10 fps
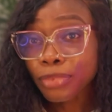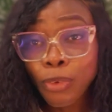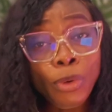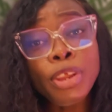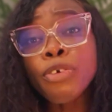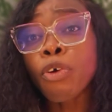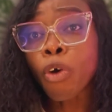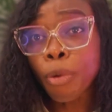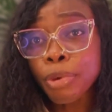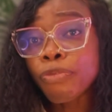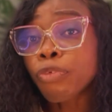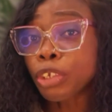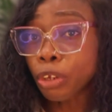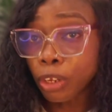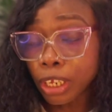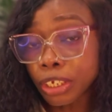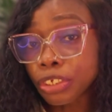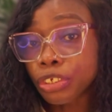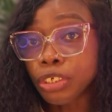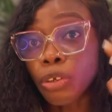only coming for
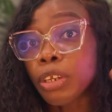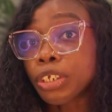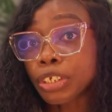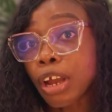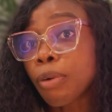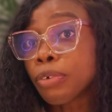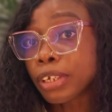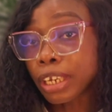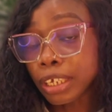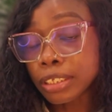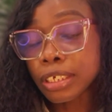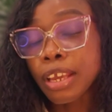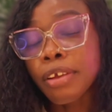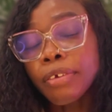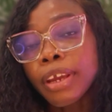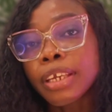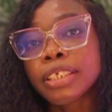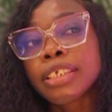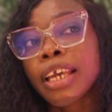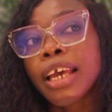knowledge, the knowledge I will get,
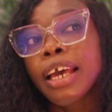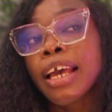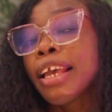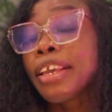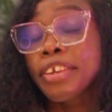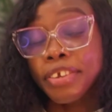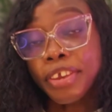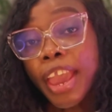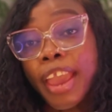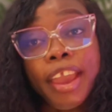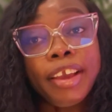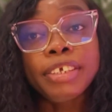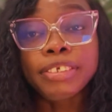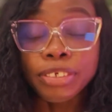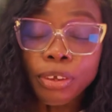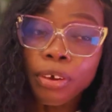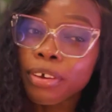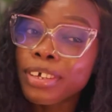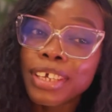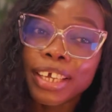right? Yeah.
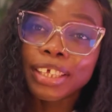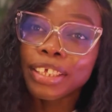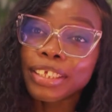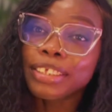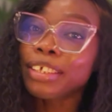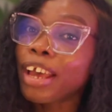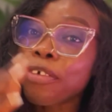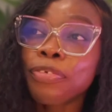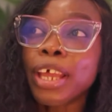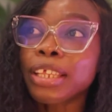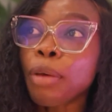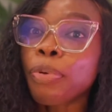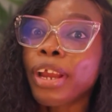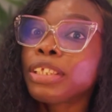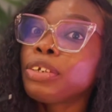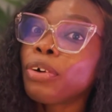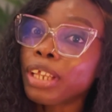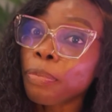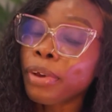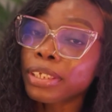So after that part, the
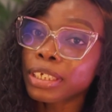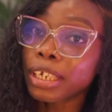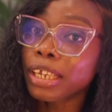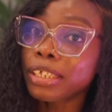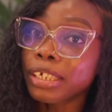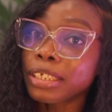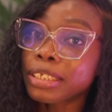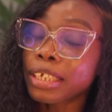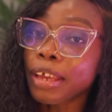other part again is